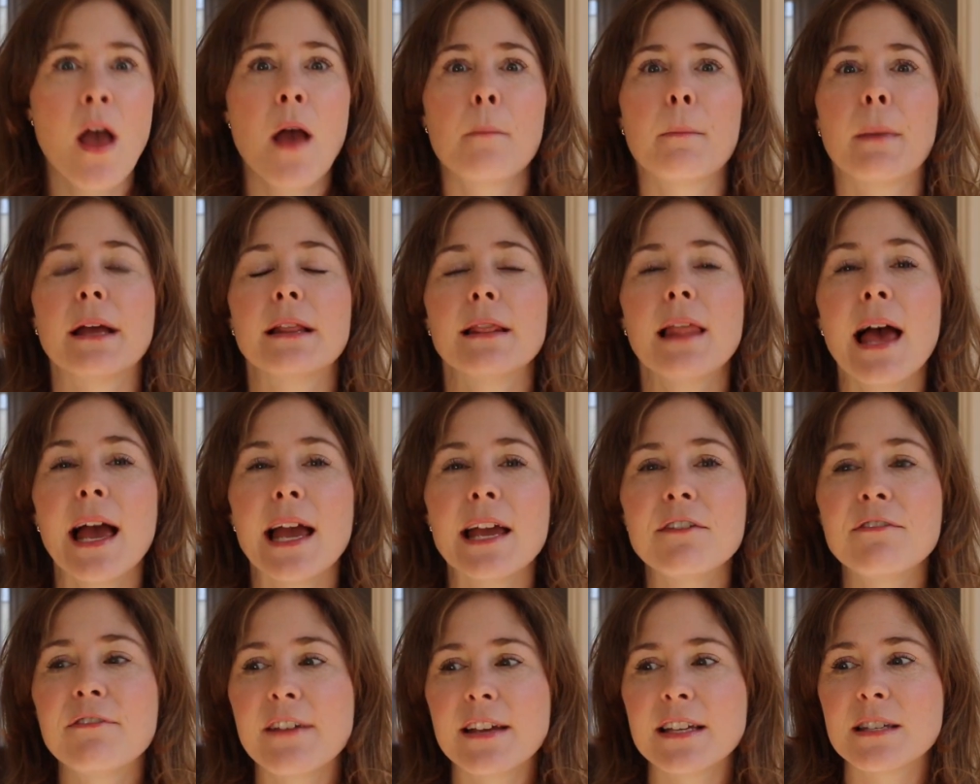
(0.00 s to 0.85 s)
My
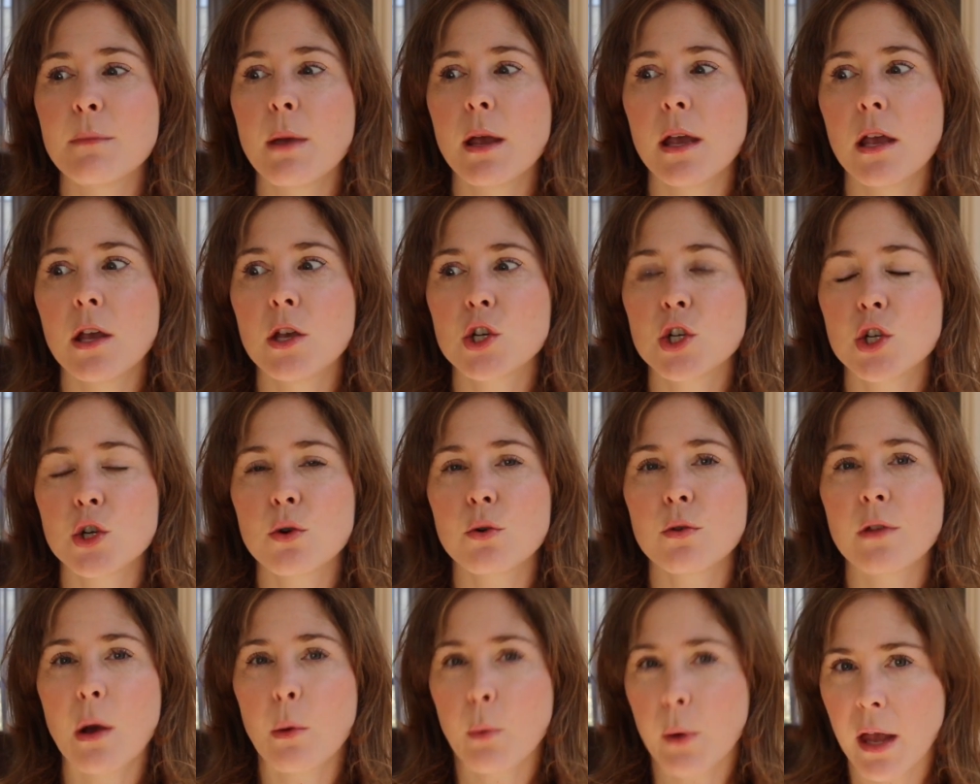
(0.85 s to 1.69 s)
life is making
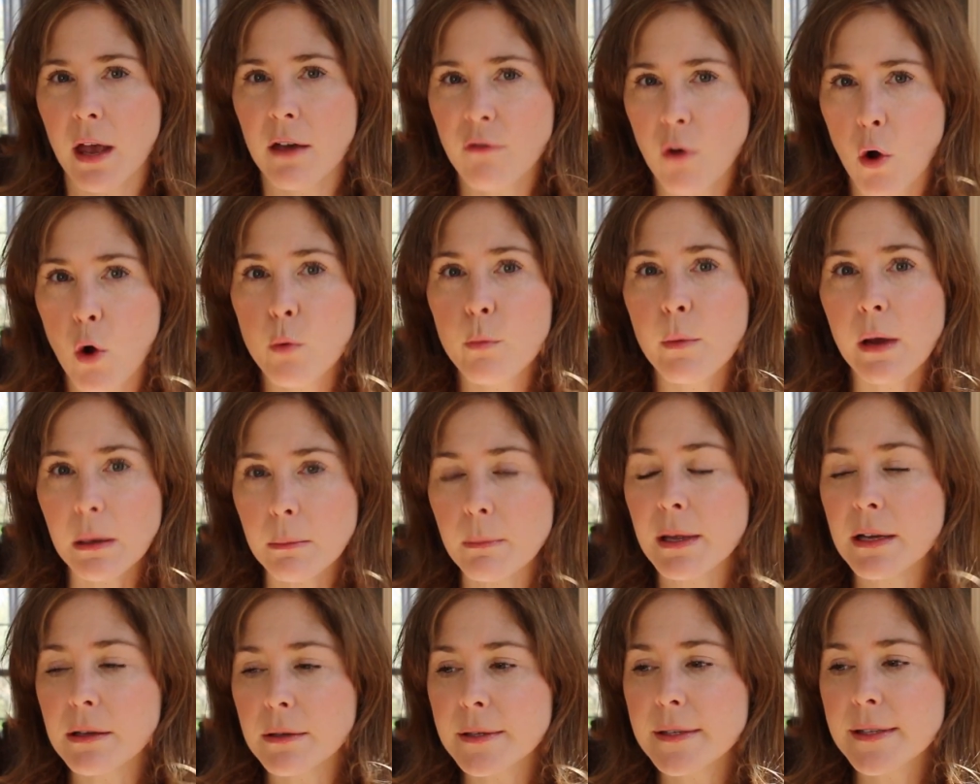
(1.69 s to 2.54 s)
sure that we have homemade
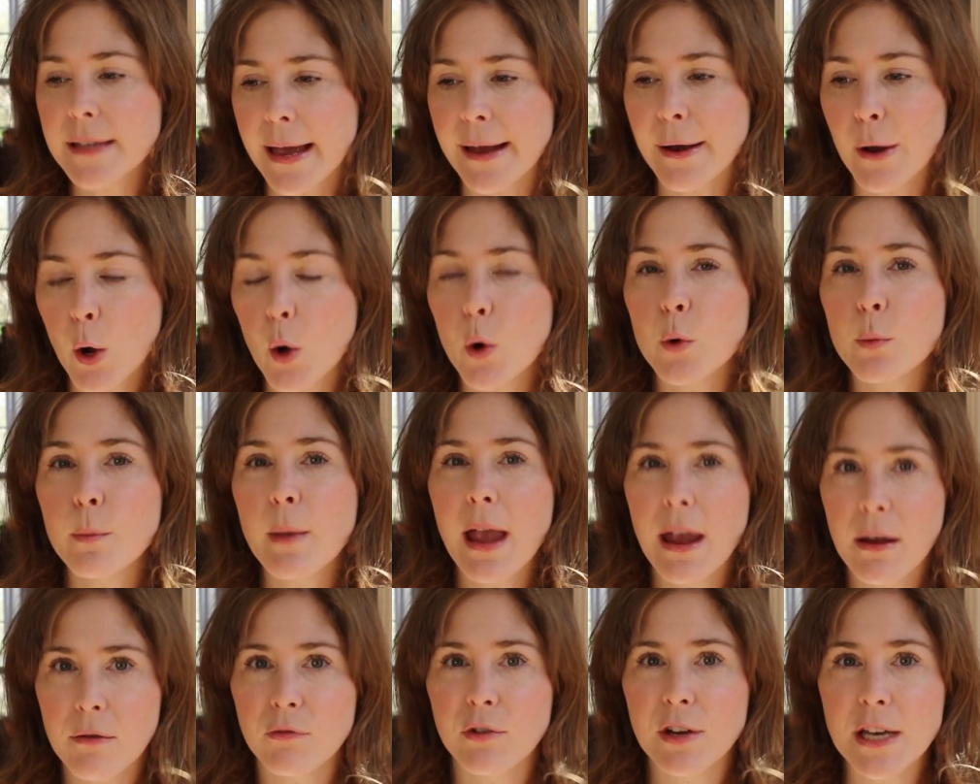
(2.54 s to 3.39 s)
meals at home
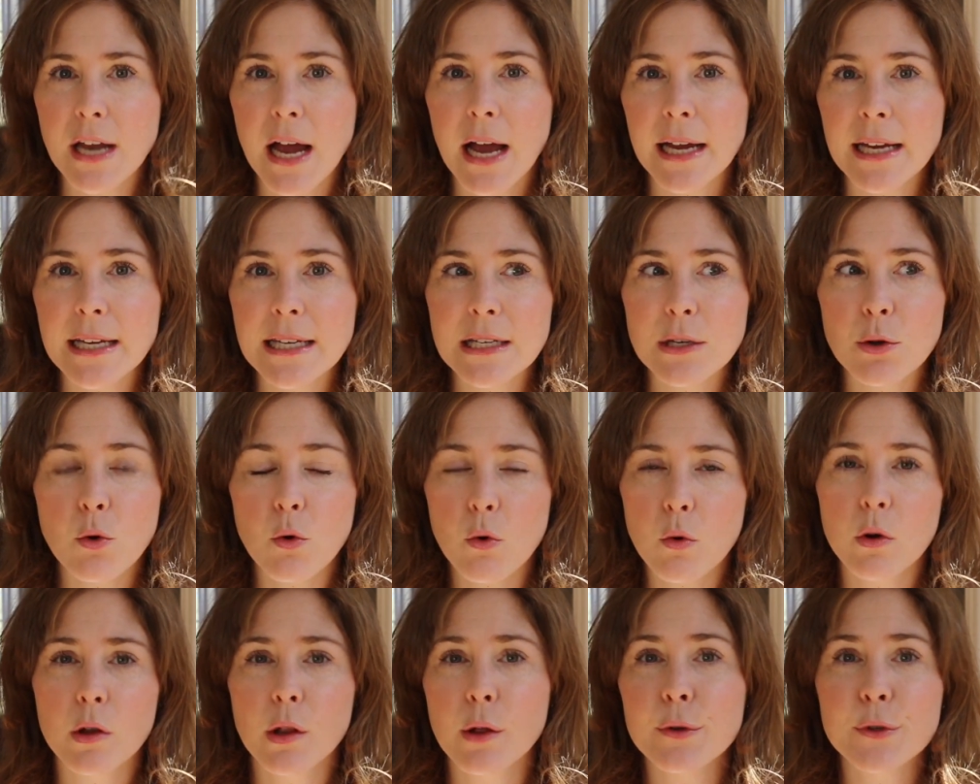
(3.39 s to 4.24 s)
every night,
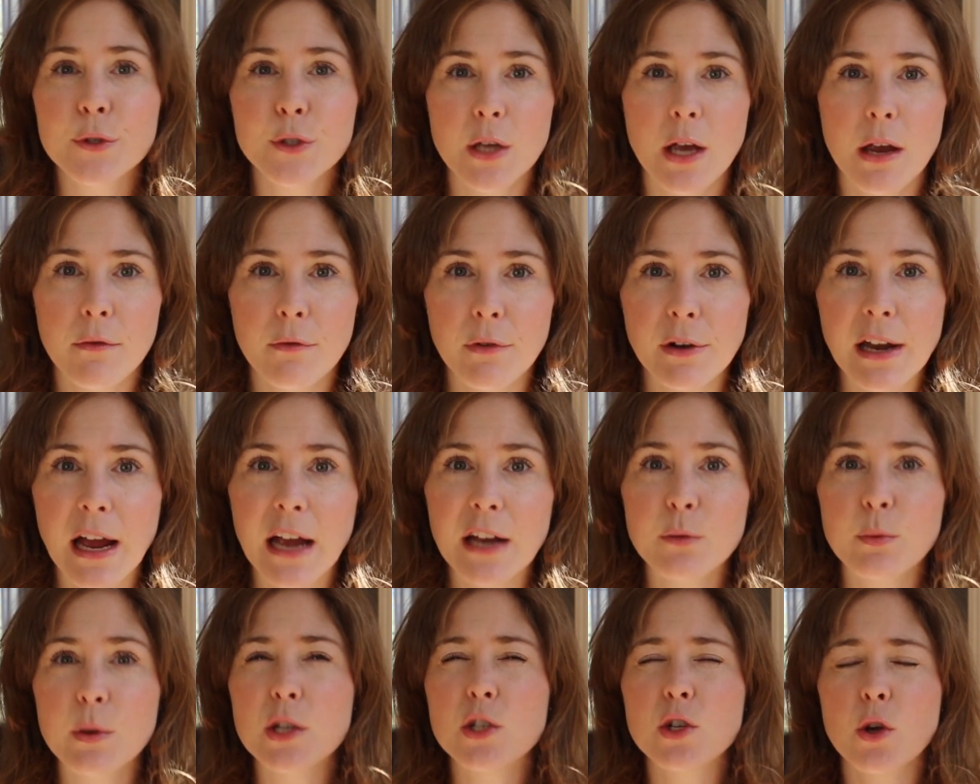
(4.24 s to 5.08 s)
or close to every
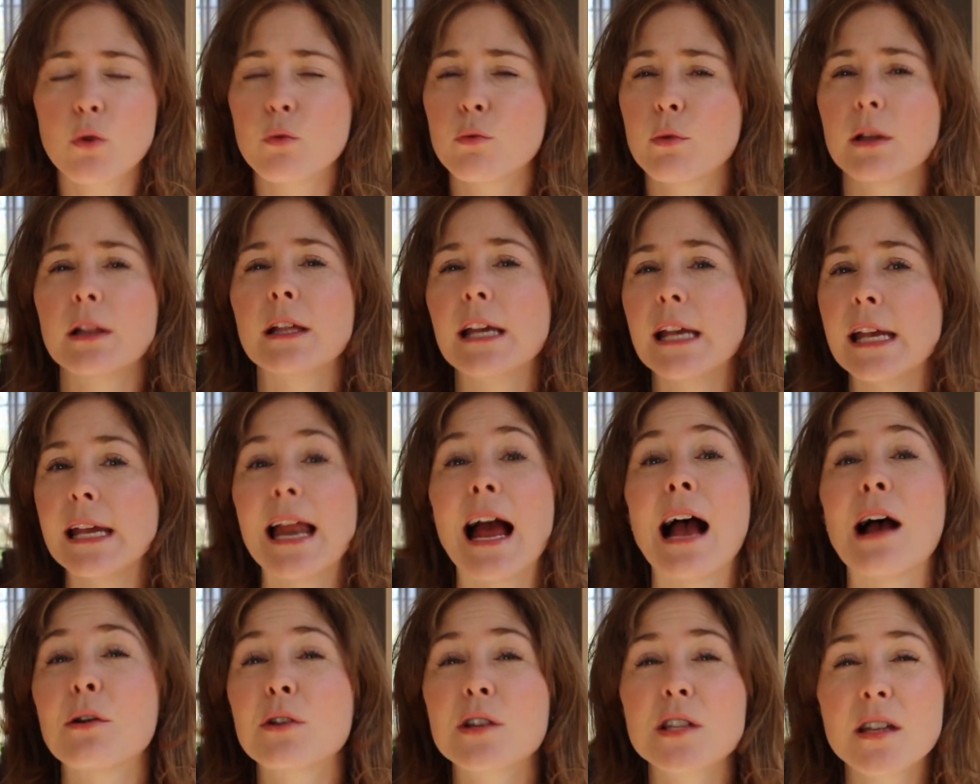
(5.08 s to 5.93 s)
night. We don't really eat
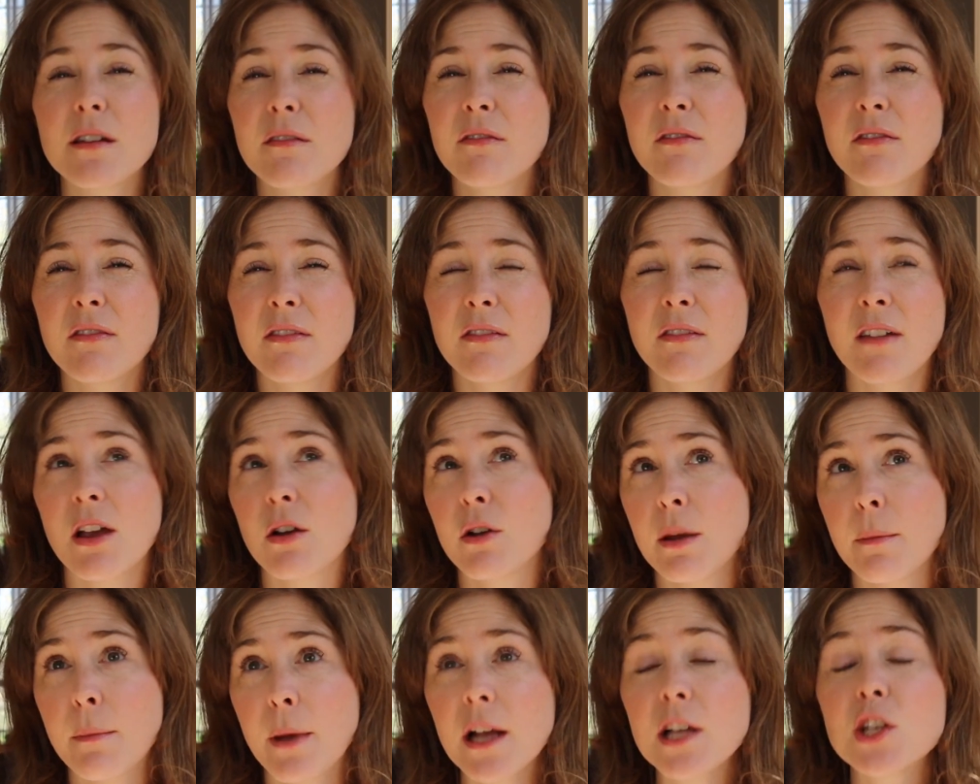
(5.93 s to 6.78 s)
out
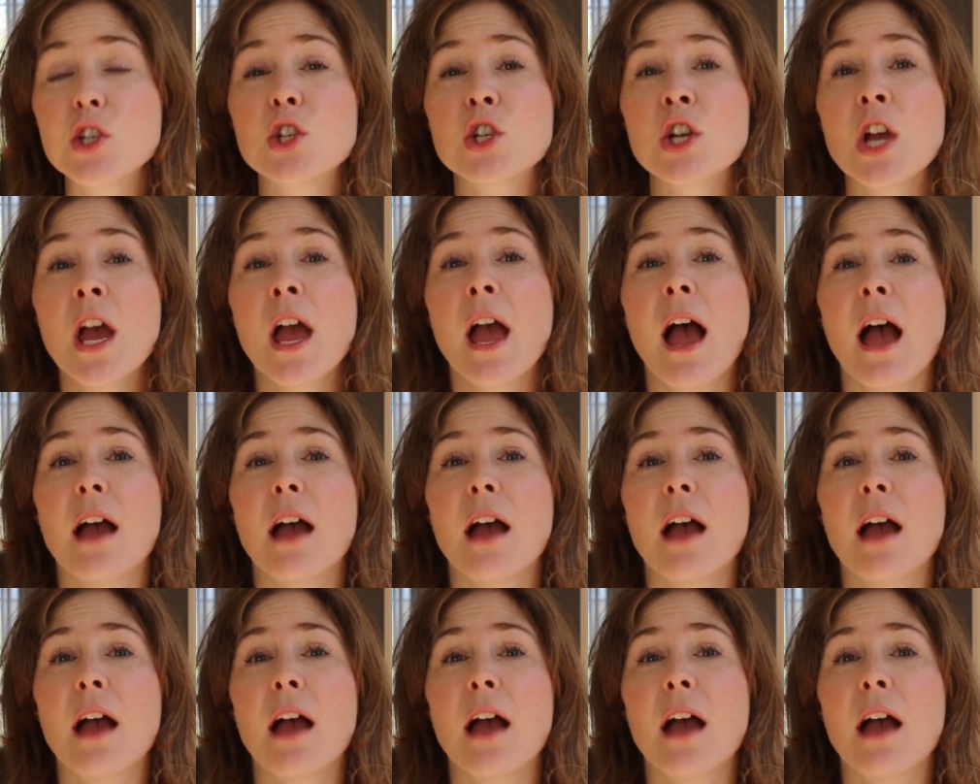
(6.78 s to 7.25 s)
very much.